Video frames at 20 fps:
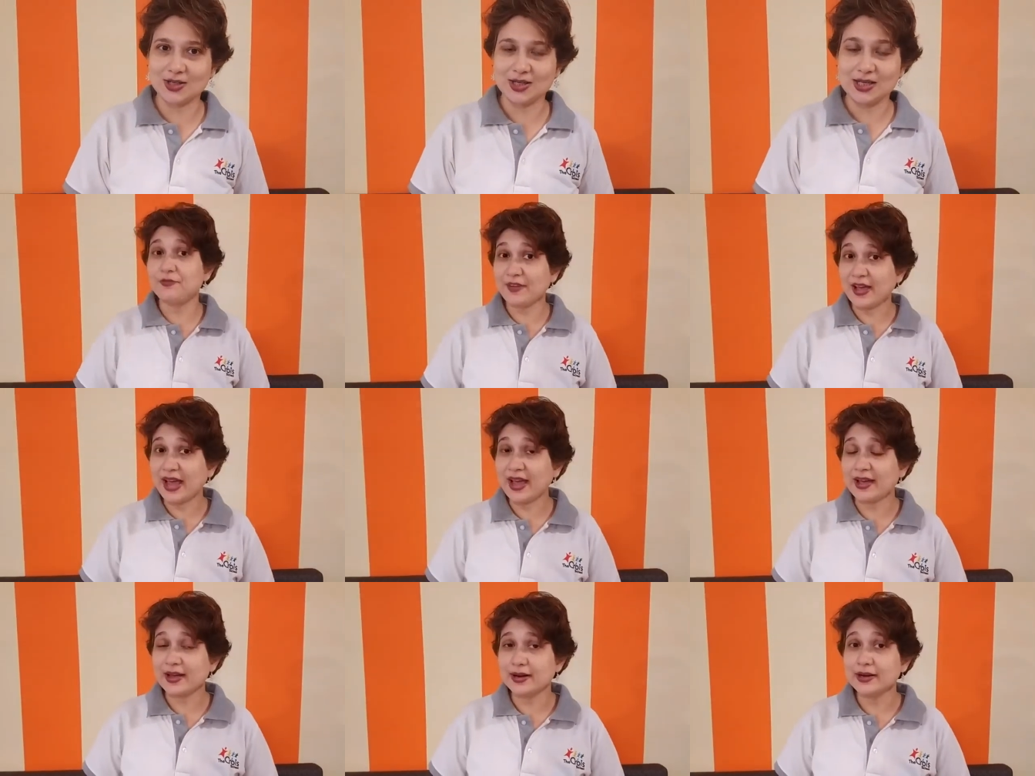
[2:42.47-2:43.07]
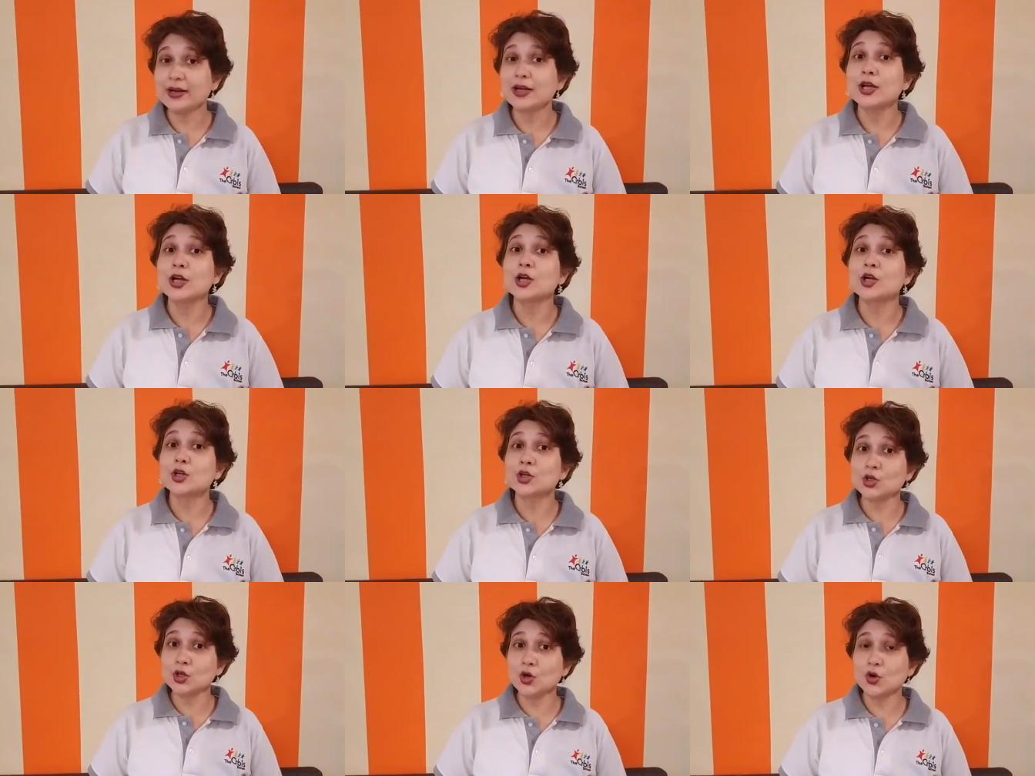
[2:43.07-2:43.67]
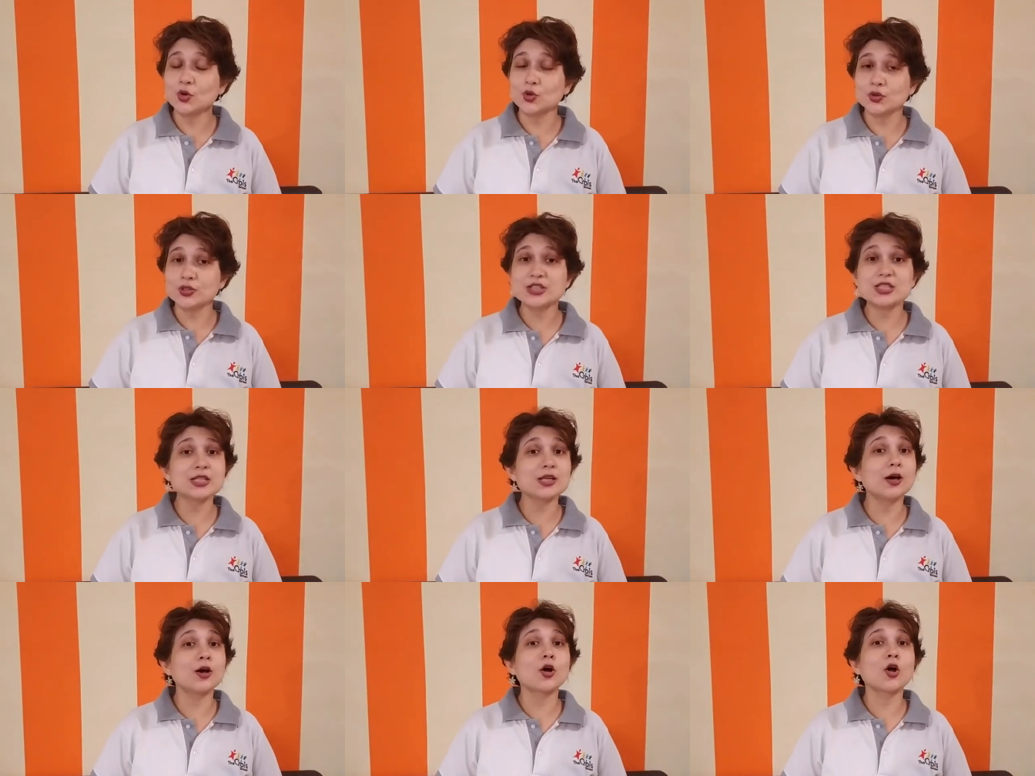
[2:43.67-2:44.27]
We wear
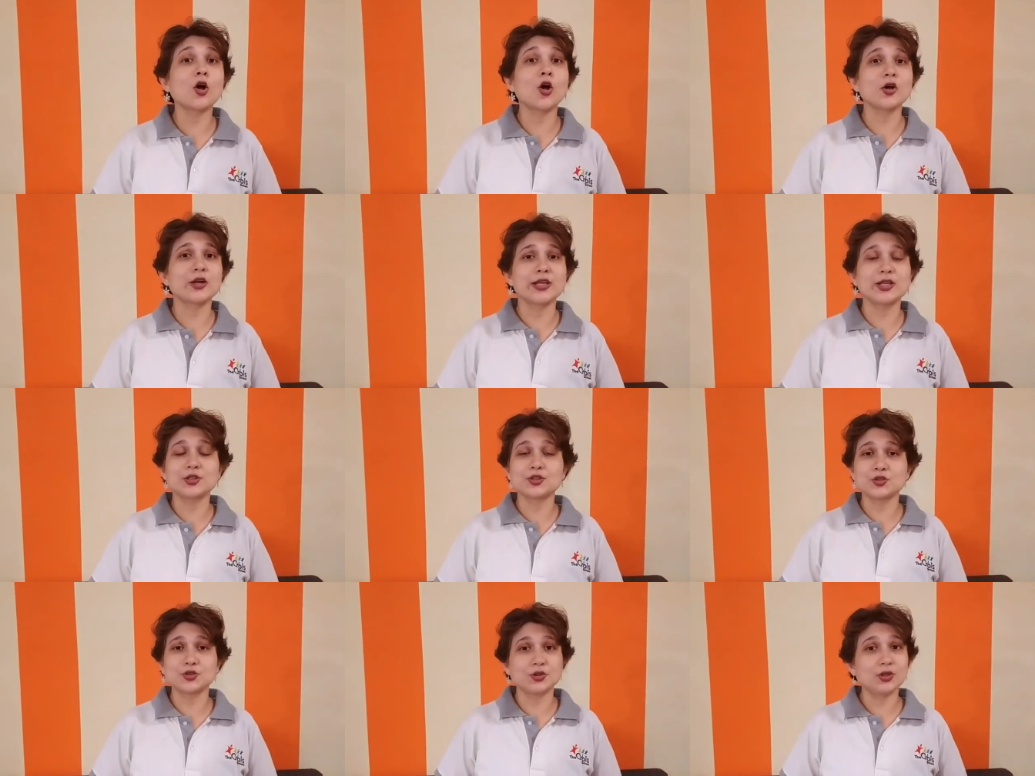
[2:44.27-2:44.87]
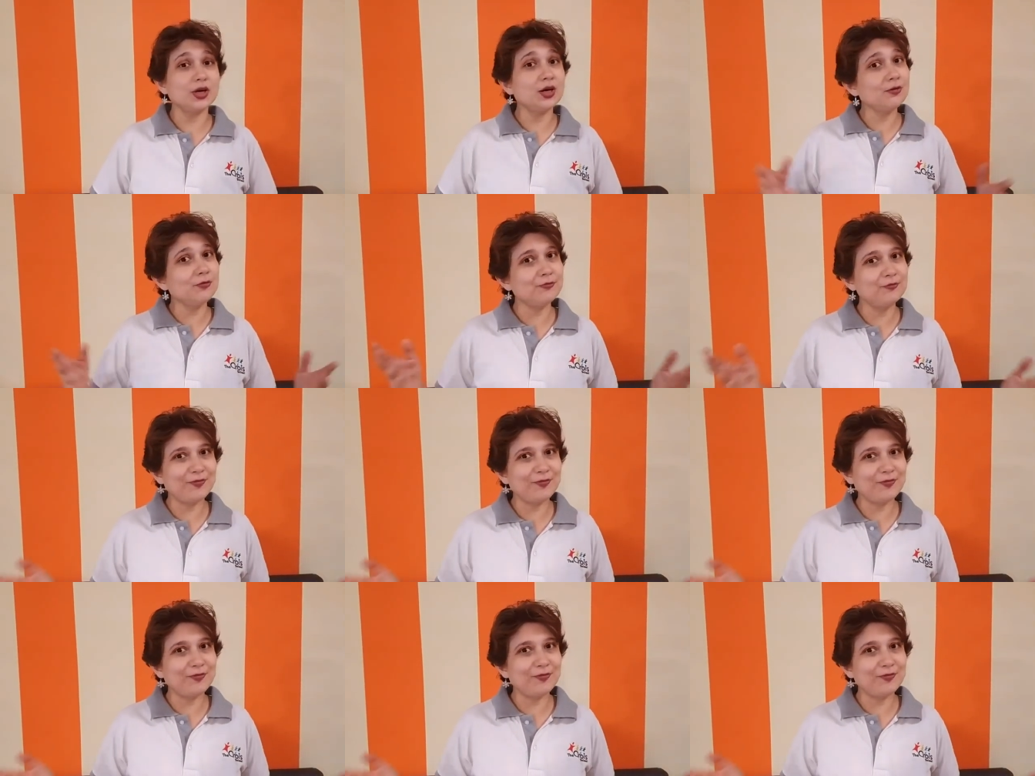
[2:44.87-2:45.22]
clothes according to the